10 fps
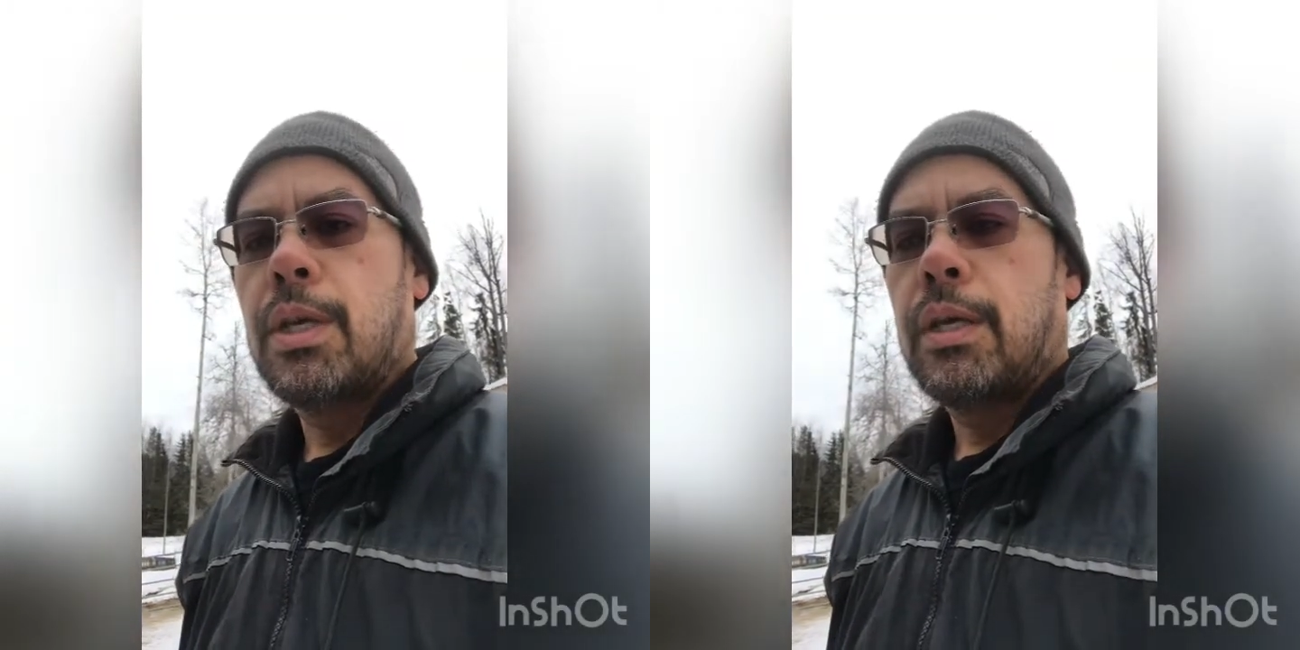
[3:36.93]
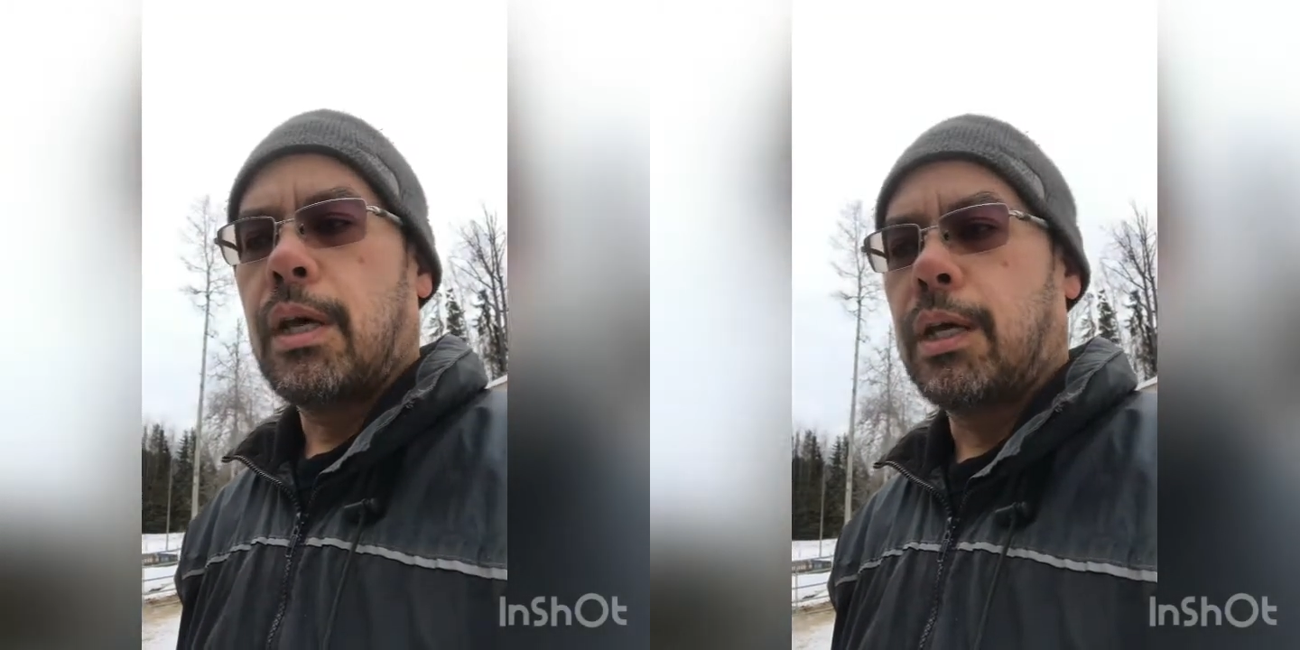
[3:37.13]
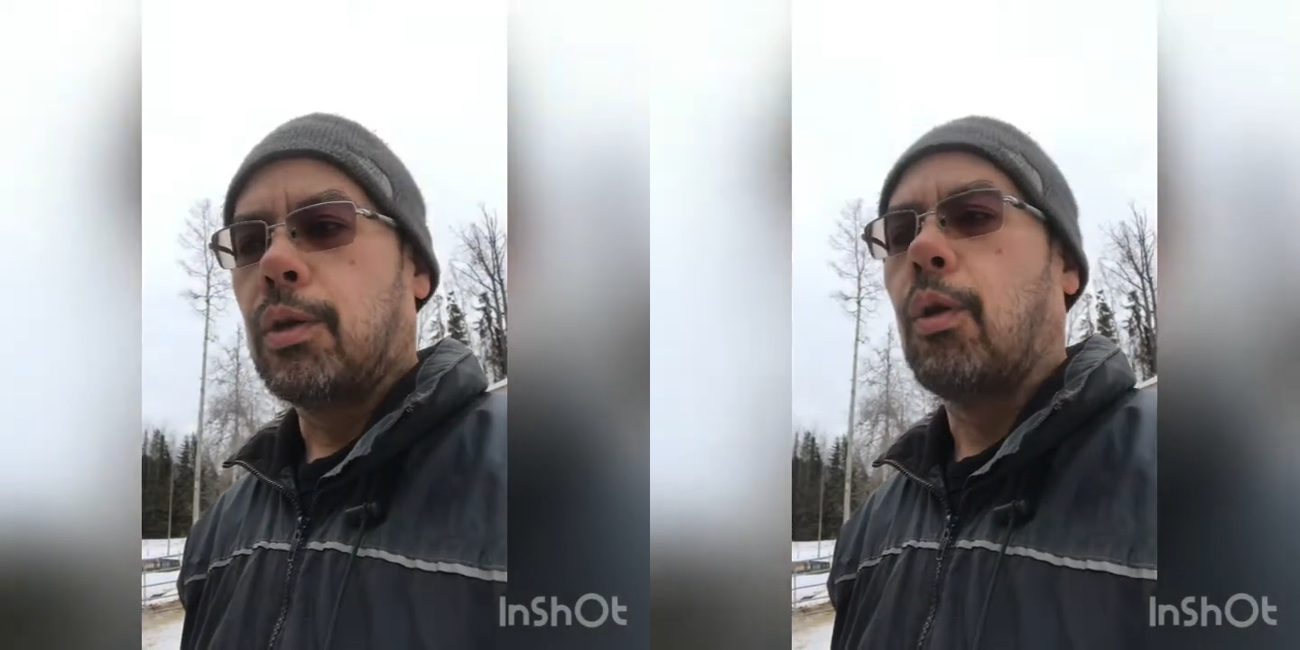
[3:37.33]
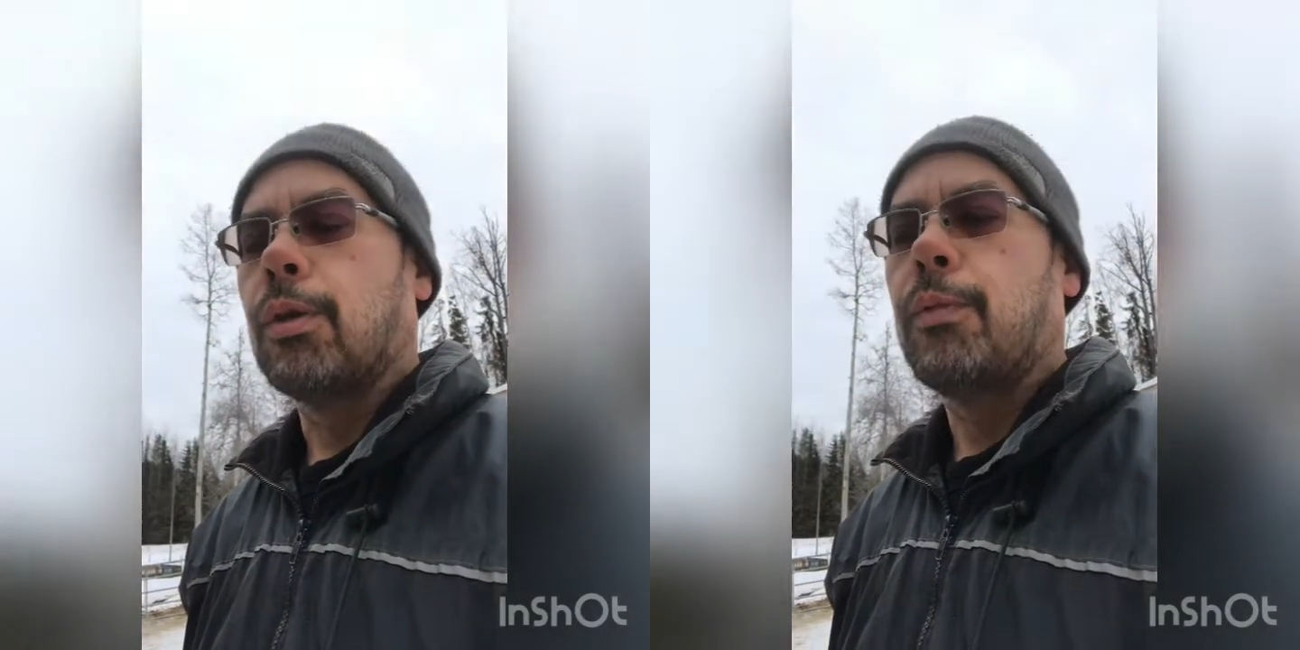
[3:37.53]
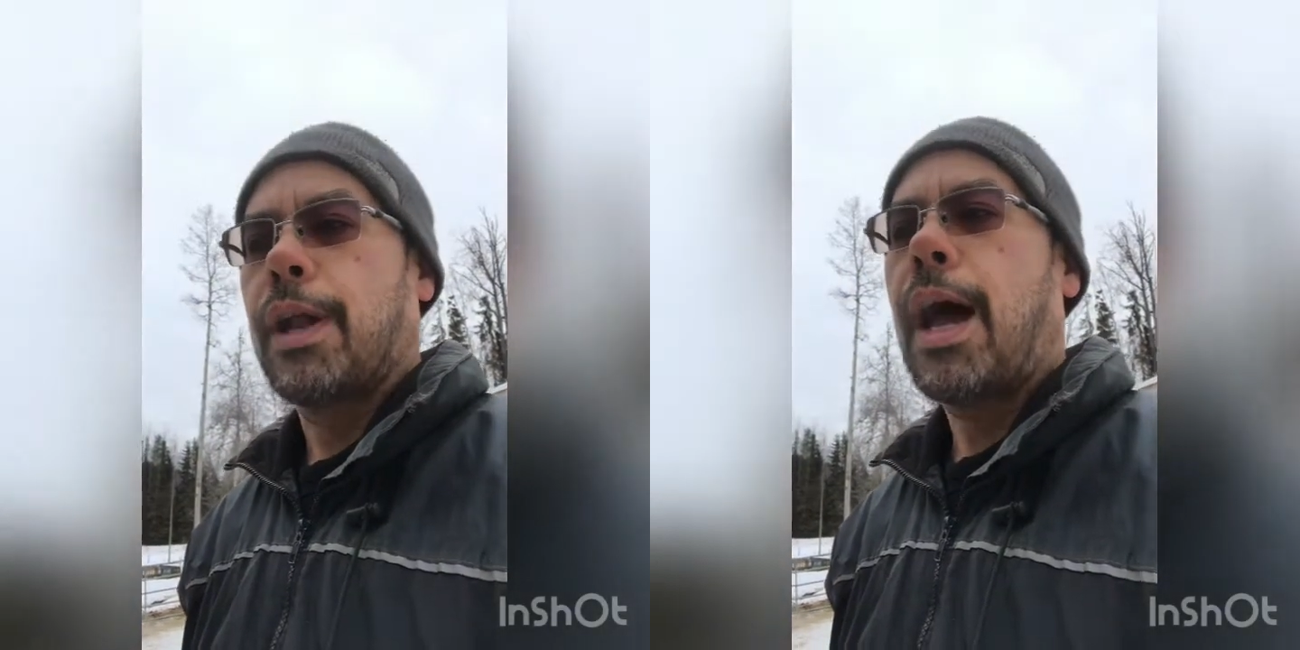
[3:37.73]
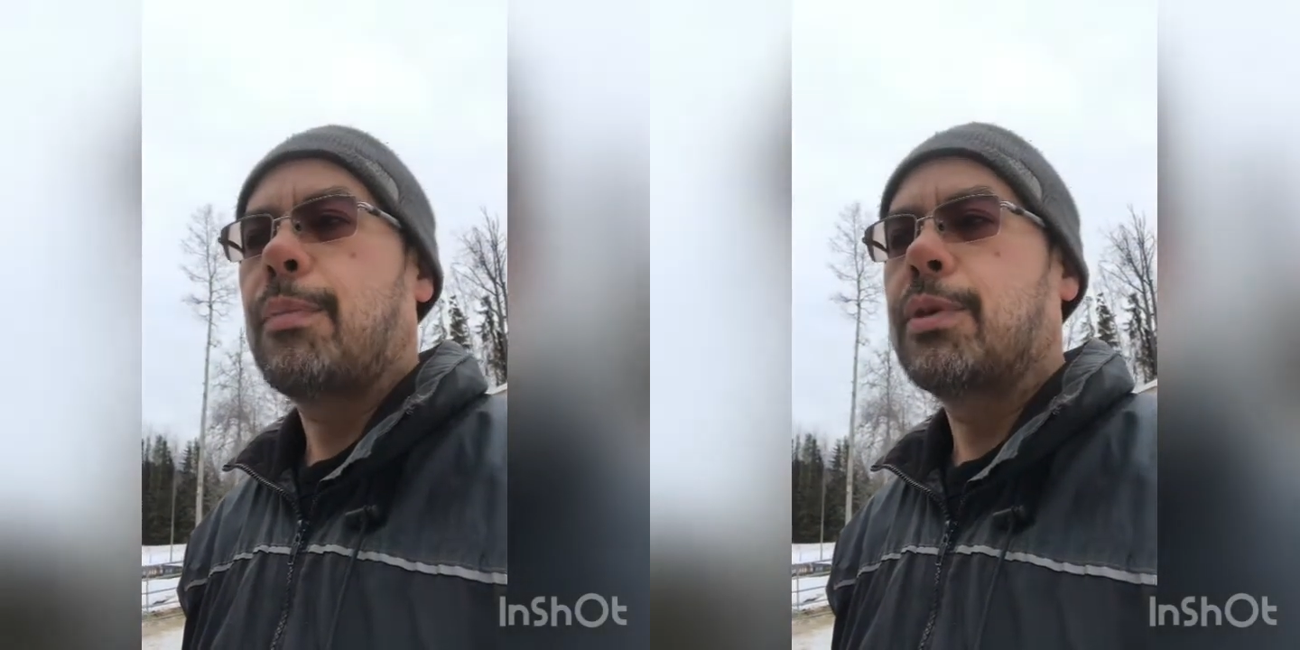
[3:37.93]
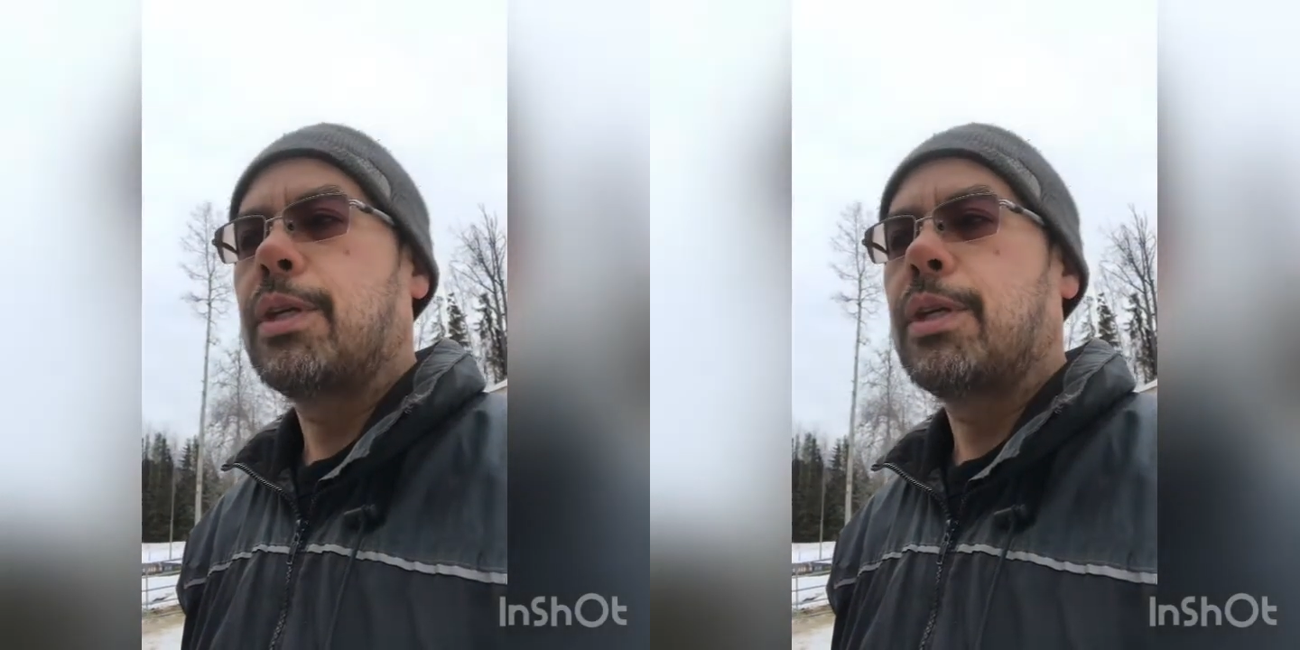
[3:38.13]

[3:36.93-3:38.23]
I told him what happened.